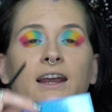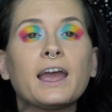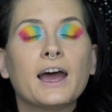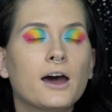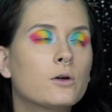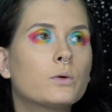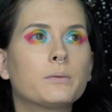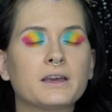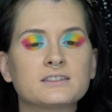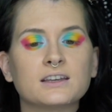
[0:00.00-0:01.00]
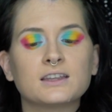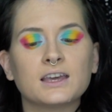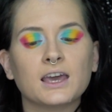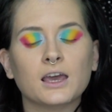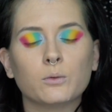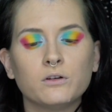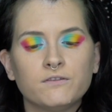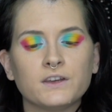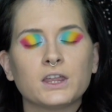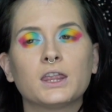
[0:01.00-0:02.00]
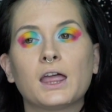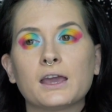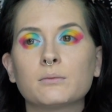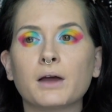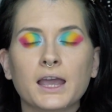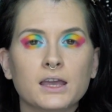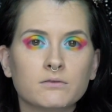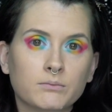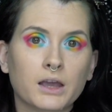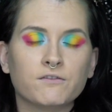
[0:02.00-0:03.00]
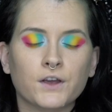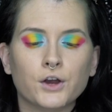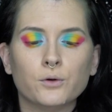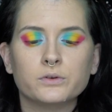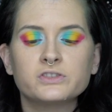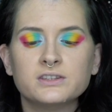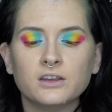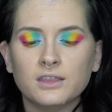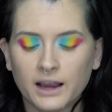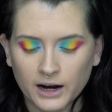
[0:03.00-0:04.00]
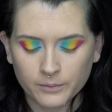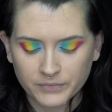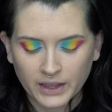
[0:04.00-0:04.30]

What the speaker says: I had were basically, it would feel like my finger was still there,